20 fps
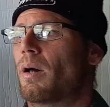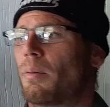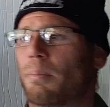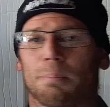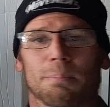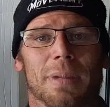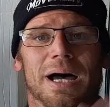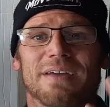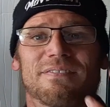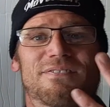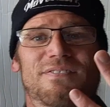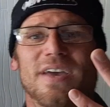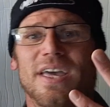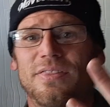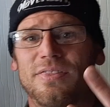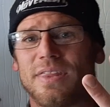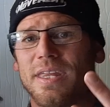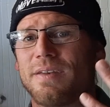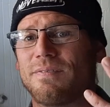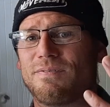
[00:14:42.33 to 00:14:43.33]
My
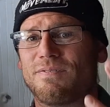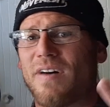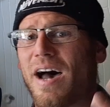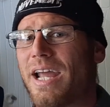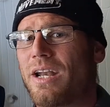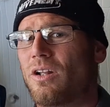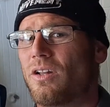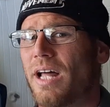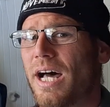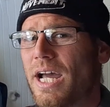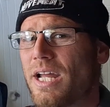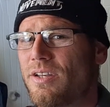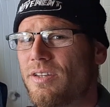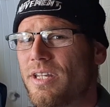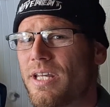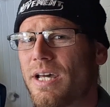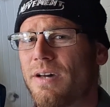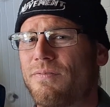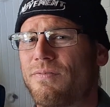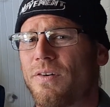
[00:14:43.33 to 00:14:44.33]
5th and final
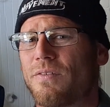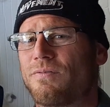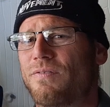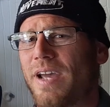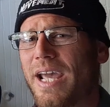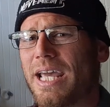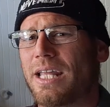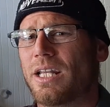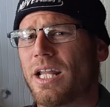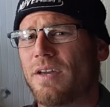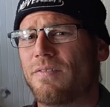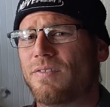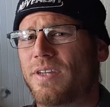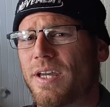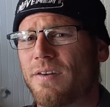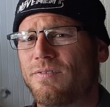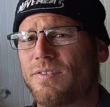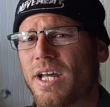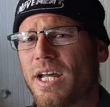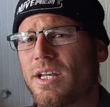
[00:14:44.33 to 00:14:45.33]
idea for Vanlife
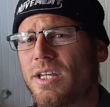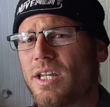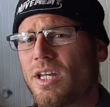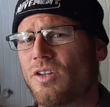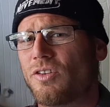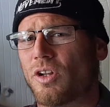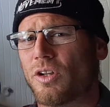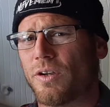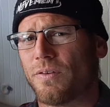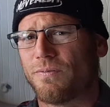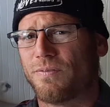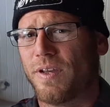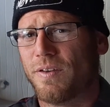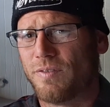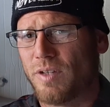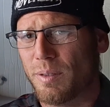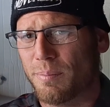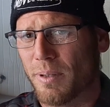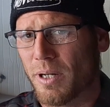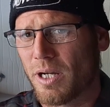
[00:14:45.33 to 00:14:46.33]
gift ideas under
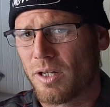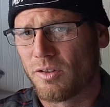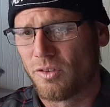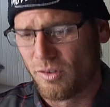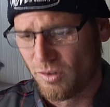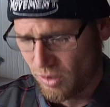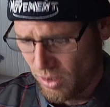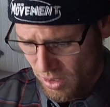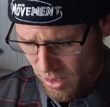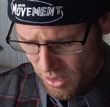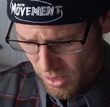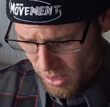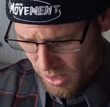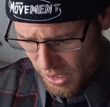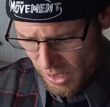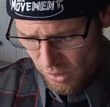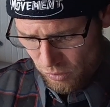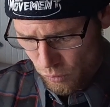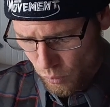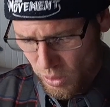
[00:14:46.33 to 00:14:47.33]
50 bucks
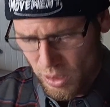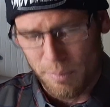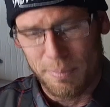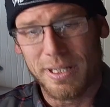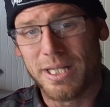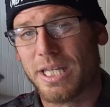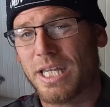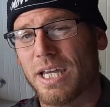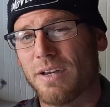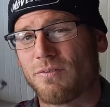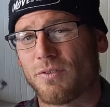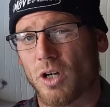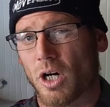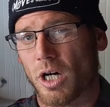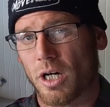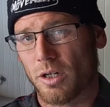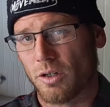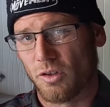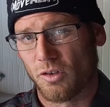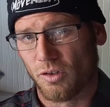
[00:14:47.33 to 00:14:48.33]
is going to be gift
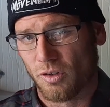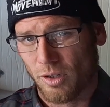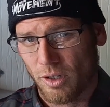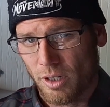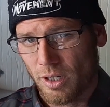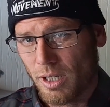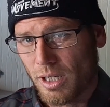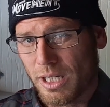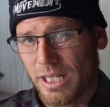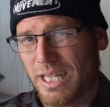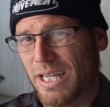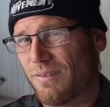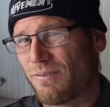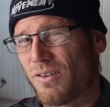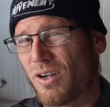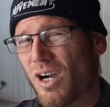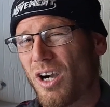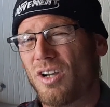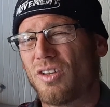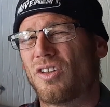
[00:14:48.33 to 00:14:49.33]
cards. Gift
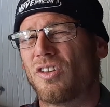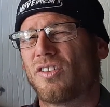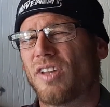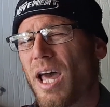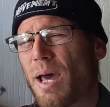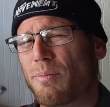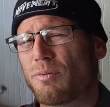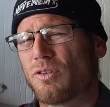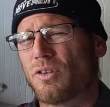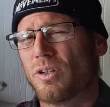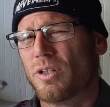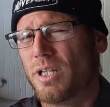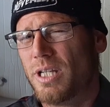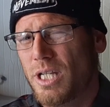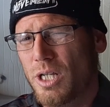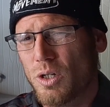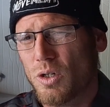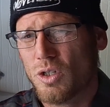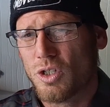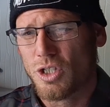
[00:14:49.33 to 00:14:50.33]
cards is absolutely
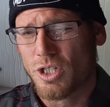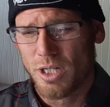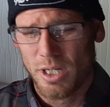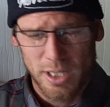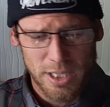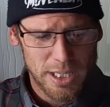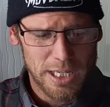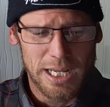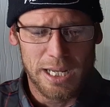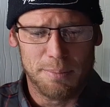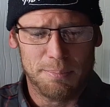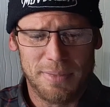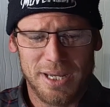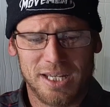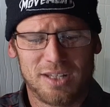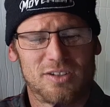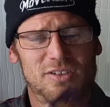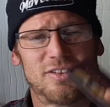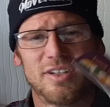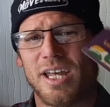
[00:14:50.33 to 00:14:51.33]
huge. It
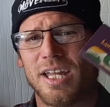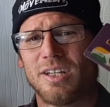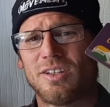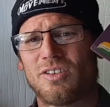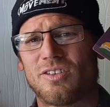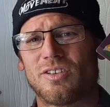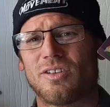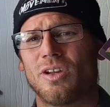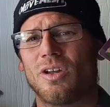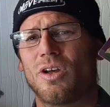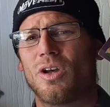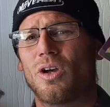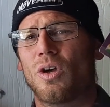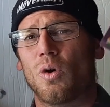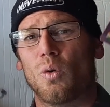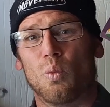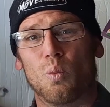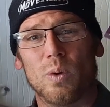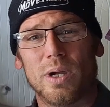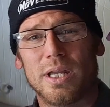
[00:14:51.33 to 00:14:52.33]
makes sense.
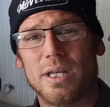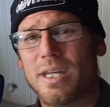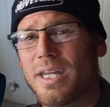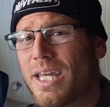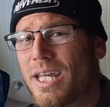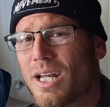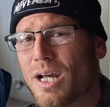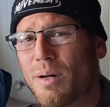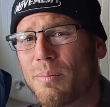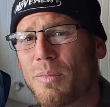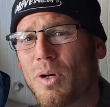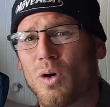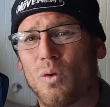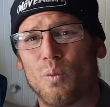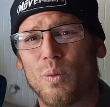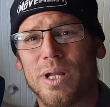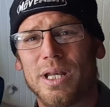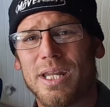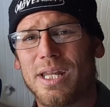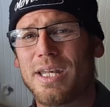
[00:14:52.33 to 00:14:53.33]
We need them.
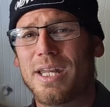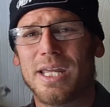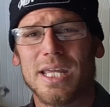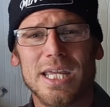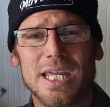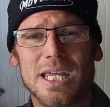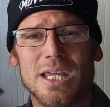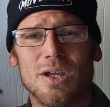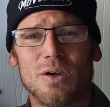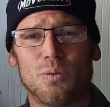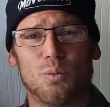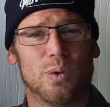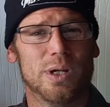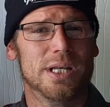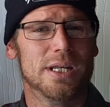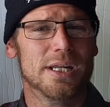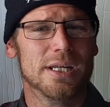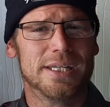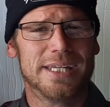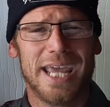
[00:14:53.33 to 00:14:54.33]
We need to eat. We
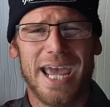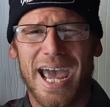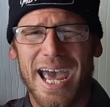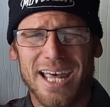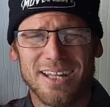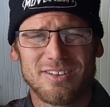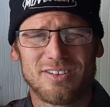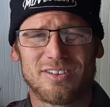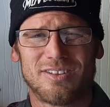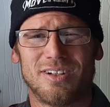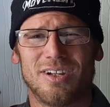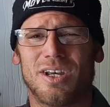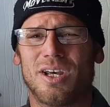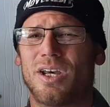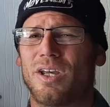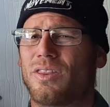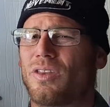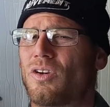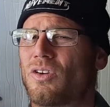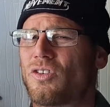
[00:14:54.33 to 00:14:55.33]
need gas.
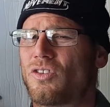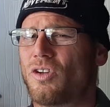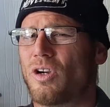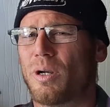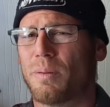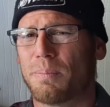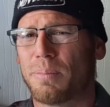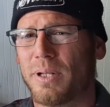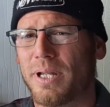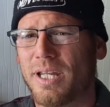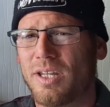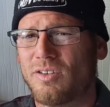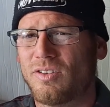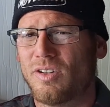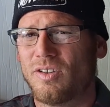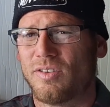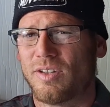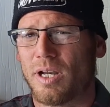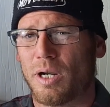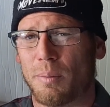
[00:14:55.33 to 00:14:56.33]
There's certain
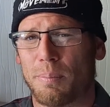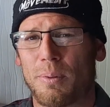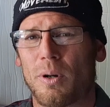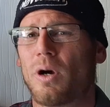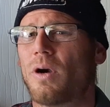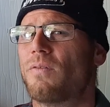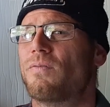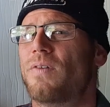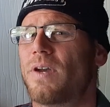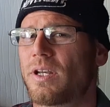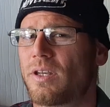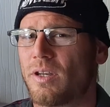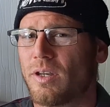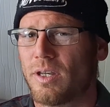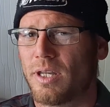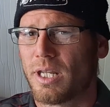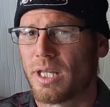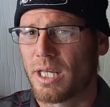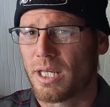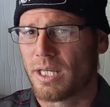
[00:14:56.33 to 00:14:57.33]
places that are perfect
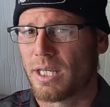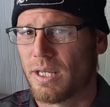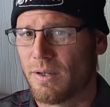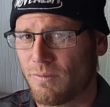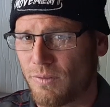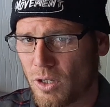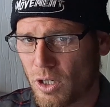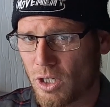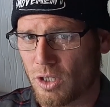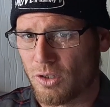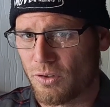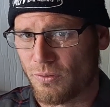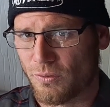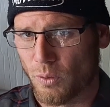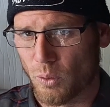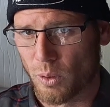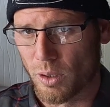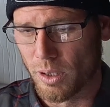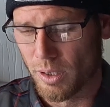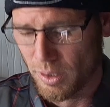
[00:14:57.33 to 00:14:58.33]
to get gift cards
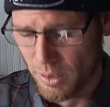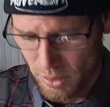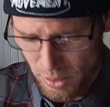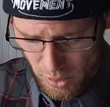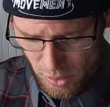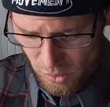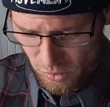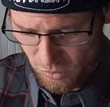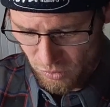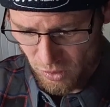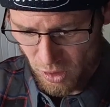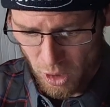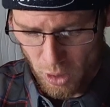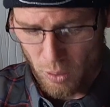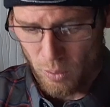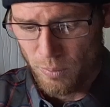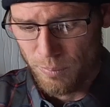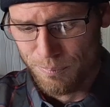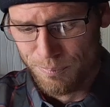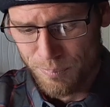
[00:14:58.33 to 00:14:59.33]
for.
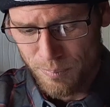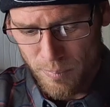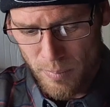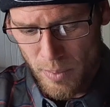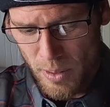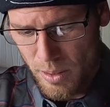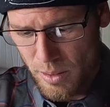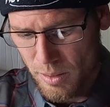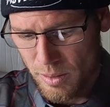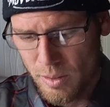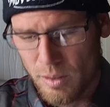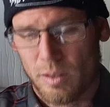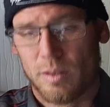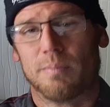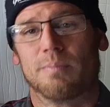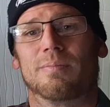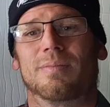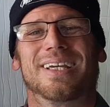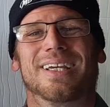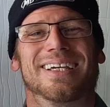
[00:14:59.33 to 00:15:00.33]
So,
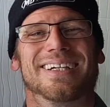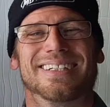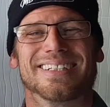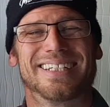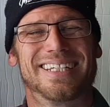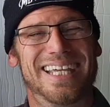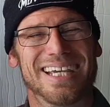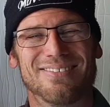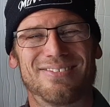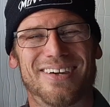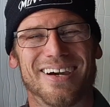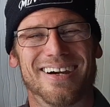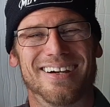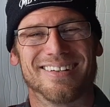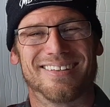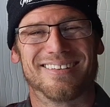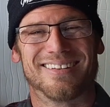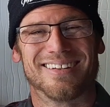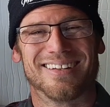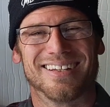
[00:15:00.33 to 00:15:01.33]
gift
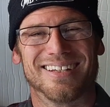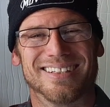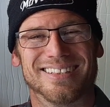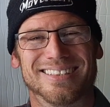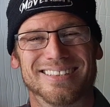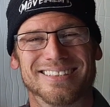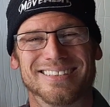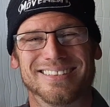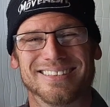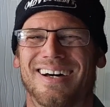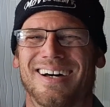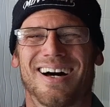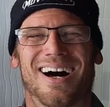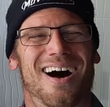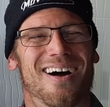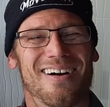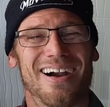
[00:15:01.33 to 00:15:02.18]
cards. All